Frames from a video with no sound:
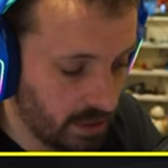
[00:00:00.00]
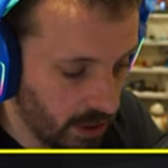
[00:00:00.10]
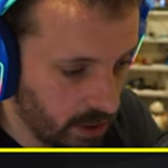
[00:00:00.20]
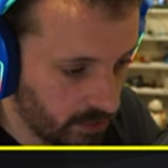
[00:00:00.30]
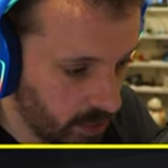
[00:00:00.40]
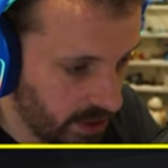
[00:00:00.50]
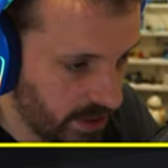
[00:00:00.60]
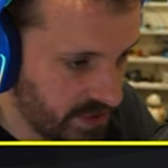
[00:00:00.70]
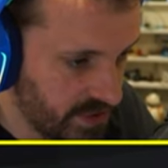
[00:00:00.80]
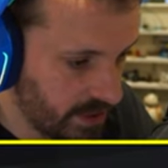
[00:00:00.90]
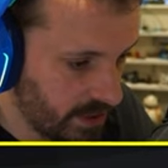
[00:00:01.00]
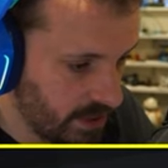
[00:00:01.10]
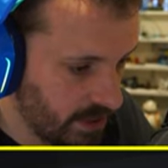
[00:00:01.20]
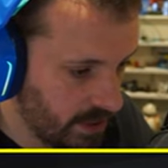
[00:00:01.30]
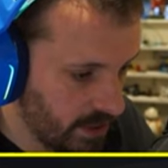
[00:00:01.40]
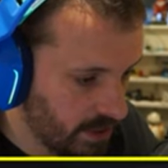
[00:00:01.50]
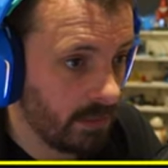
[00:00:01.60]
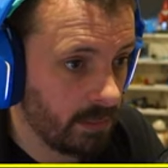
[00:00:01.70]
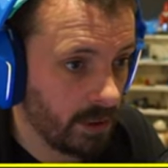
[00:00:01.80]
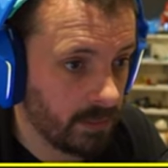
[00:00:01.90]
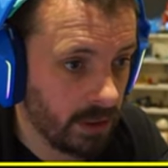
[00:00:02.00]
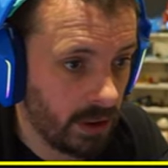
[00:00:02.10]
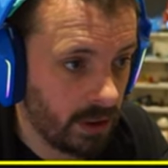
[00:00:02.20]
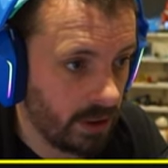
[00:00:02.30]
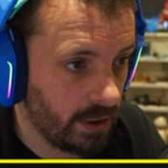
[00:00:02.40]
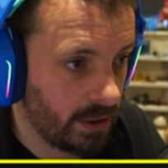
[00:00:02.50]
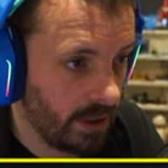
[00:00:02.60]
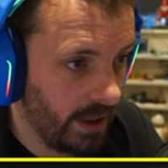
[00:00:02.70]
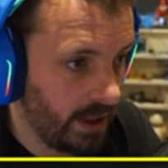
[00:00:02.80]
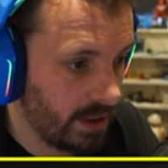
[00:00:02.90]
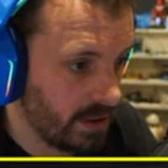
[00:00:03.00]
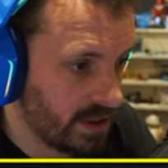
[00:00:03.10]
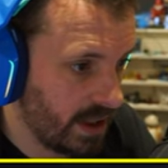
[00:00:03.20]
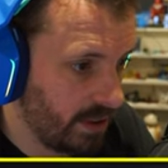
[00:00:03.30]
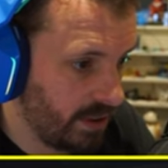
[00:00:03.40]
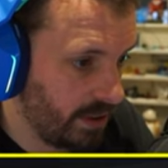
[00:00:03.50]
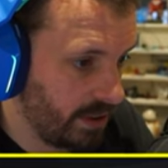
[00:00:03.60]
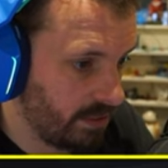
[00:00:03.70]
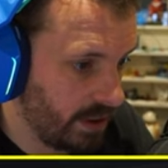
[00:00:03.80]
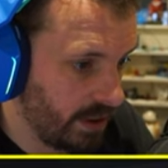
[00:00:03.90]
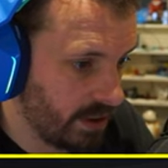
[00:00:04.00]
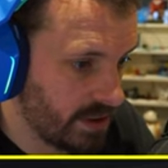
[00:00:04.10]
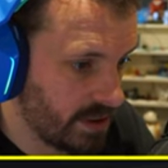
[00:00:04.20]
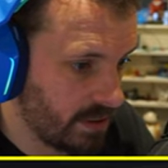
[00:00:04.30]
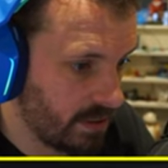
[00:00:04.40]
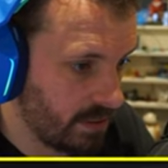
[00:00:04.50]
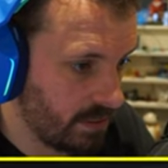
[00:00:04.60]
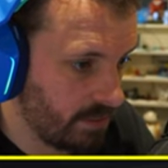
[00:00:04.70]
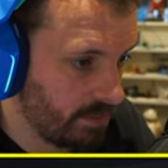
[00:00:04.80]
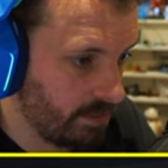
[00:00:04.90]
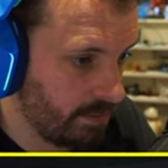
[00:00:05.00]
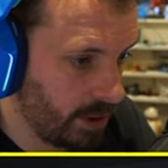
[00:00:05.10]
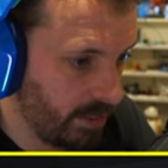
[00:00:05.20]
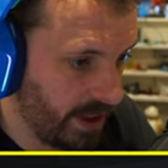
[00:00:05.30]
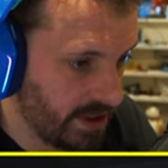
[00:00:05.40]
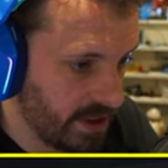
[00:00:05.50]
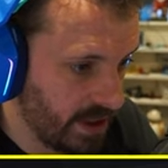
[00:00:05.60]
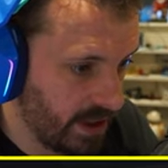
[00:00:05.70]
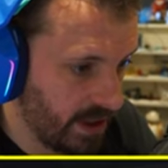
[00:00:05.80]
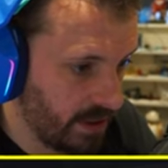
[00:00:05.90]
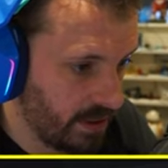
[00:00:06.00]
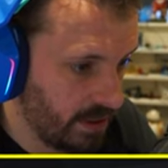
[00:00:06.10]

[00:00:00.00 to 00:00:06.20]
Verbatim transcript: God, words. Bone block. Yeah, is that how you do it? Right, let's pop that into there.